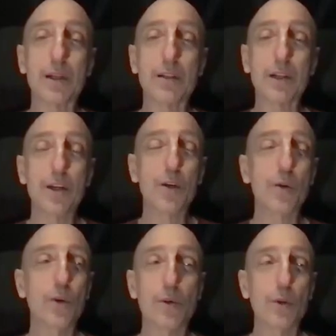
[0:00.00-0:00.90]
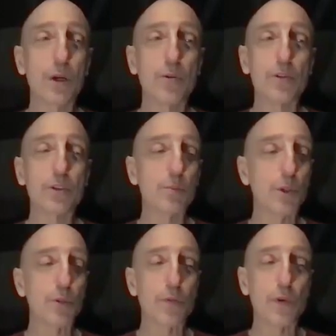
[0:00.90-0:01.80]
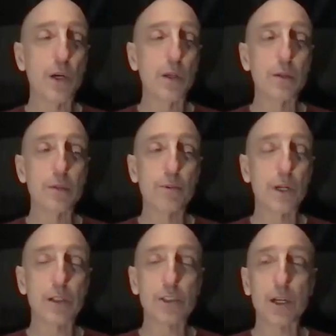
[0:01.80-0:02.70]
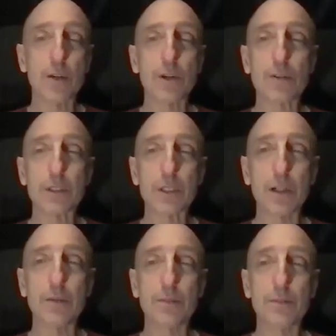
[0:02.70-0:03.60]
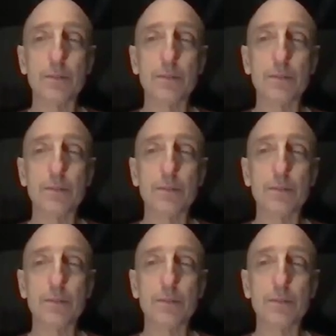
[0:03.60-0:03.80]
And that was the most fun production I've ever done.